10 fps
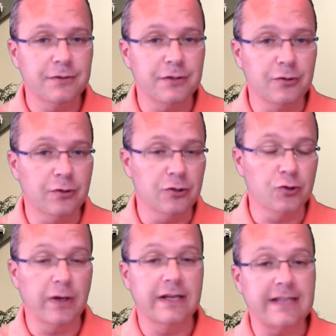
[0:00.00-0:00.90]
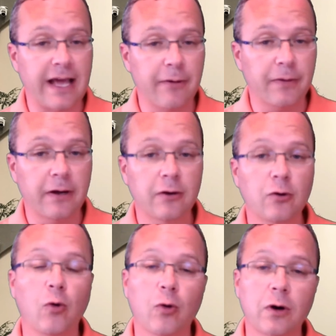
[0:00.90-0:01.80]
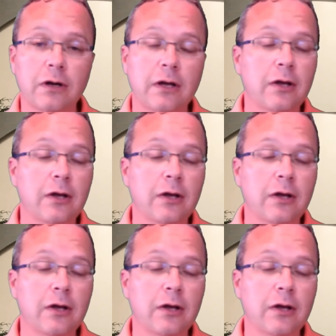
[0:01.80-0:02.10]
and you can join us out there, or